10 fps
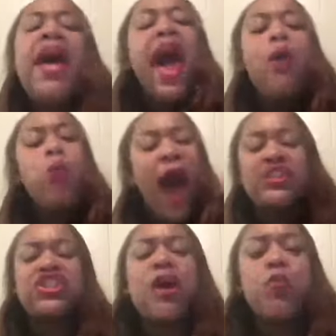and
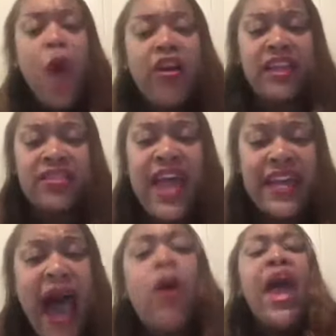watch him work the thing
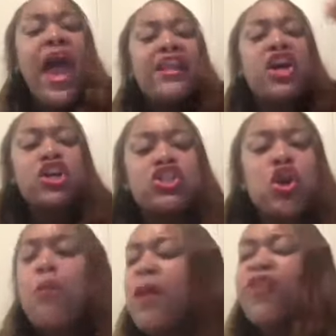out and the
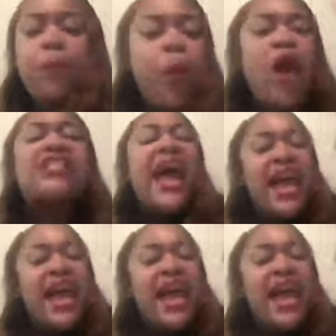consumer reports